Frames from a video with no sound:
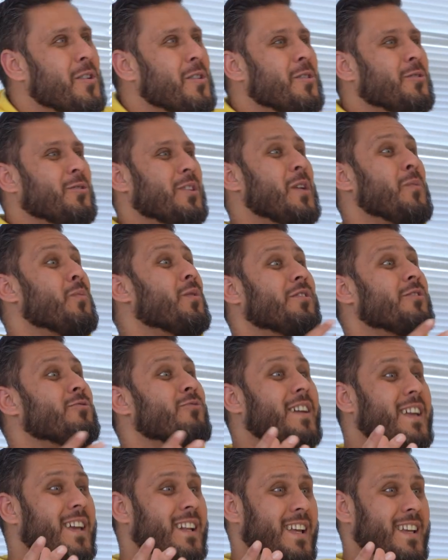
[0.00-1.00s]
So it wasn't
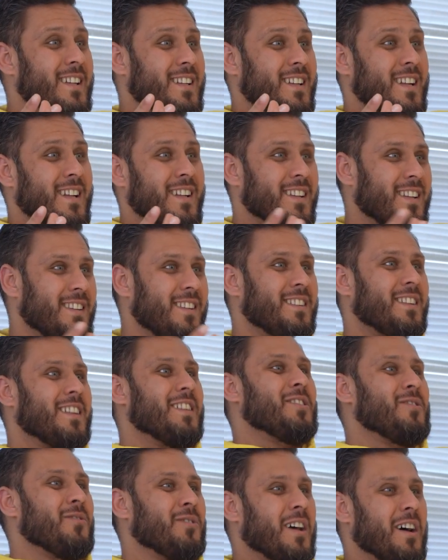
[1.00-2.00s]
regulated, and this is the
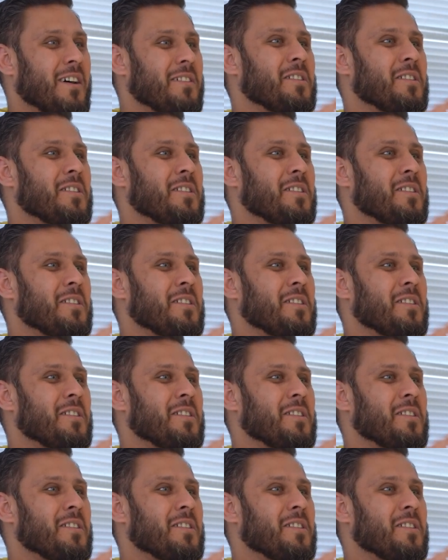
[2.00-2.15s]
issue that